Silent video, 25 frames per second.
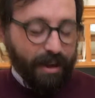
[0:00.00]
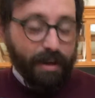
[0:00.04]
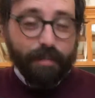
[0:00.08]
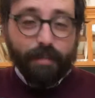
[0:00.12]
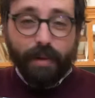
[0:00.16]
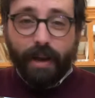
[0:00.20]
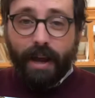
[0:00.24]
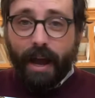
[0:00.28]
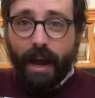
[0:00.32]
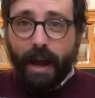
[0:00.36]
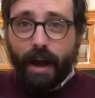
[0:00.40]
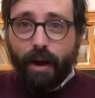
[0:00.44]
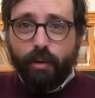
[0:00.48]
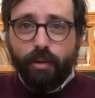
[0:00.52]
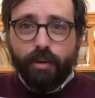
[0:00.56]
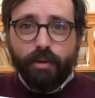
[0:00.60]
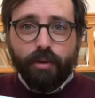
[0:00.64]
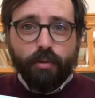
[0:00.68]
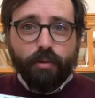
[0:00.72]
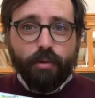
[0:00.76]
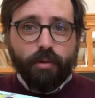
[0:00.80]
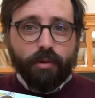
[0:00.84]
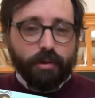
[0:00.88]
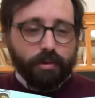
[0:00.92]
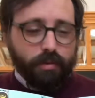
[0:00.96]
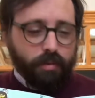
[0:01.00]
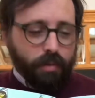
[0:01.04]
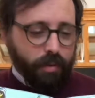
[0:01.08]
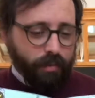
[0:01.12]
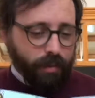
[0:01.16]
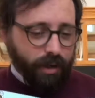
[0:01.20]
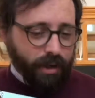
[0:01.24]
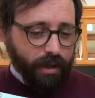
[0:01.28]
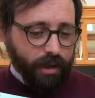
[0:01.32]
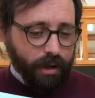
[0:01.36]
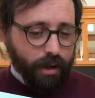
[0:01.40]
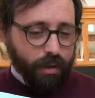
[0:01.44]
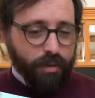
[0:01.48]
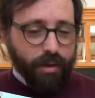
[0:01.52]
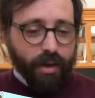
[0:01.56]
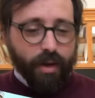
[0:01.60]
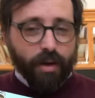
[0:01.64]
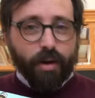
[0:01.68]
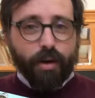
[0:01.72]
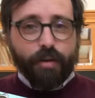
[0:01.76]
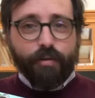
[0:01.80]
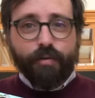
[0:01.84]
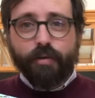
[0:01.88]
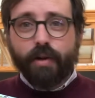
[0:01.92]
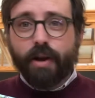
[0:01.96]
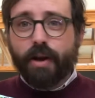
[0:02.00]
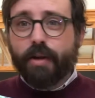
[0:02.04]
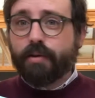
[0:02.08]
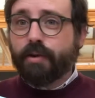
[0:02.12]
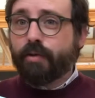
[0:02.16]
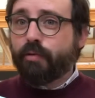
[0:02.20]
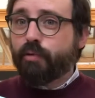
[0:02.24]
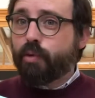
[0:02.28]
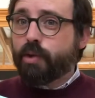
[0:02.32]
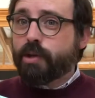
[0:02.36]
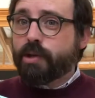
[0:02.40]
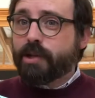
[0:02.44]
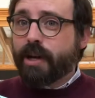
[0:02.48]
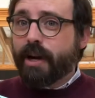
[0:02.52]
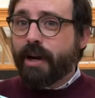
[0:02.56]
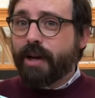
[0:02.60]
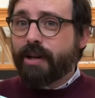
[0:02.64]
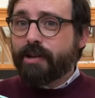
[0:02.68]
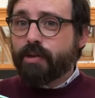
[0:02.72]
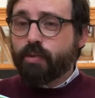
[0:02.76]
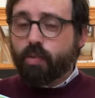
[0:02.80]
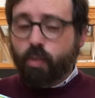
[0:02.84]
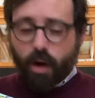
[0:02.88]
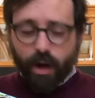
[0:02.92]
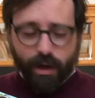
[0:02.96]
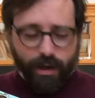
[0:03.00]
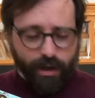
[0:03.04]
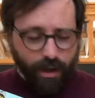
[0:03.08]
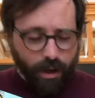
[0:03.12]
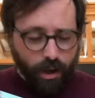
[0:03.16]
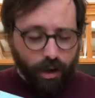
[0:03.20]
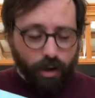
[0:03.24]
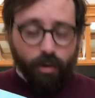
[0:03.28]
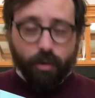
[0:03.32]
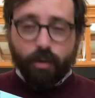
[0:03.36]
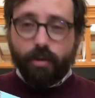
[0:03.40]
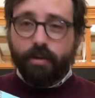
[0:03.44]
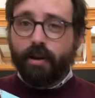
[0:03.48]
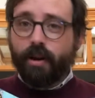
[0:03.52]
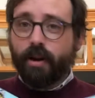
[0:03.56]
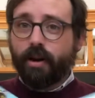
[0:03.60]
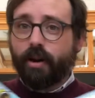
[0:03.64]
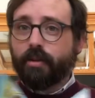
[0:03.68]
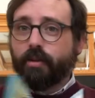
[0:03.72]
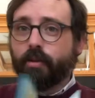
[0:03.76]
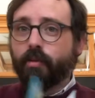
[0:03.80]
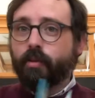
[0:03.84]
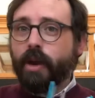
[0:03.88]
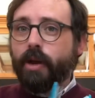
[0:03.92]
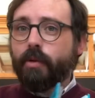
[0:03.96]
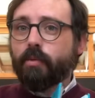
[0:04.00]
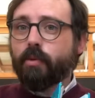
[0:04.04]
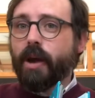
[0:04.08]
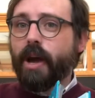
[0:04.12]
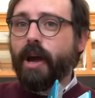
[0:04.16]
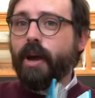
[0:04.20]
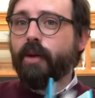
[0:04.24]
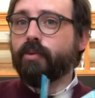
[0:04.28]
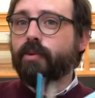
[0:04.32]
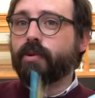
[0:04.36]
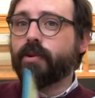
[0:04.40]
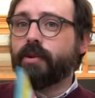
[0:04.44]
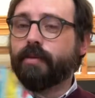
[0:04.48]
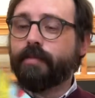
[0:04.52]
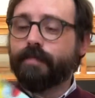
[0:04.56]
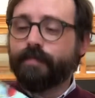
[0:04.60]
But how in the world will we know, they all frowned, if which kind is what, or the other way round?